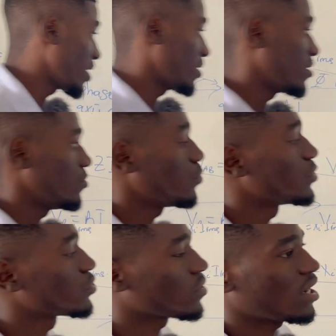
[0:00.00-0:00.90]
is it. People
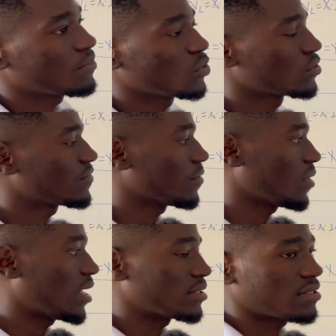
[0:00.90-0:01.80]
should cram those
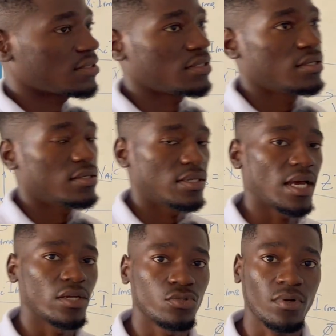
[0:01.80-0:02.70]
formulas. Yeah,
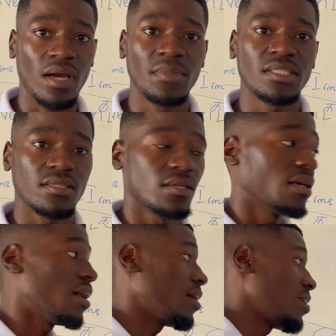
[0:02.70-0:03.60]
we should cram it.
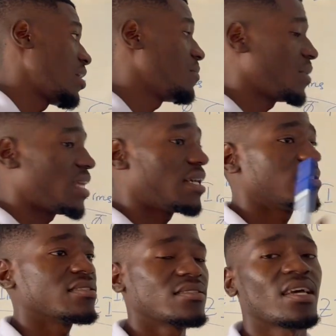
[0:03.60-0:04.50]
The impedance is
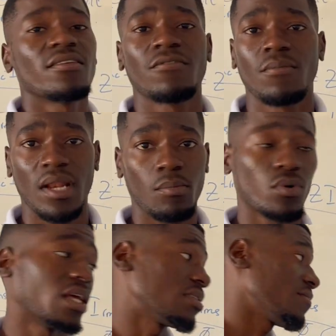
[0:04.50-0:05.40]
inside the formula
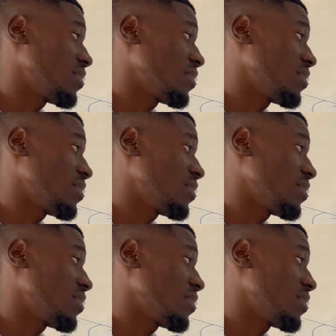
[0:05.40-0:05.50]
booklet.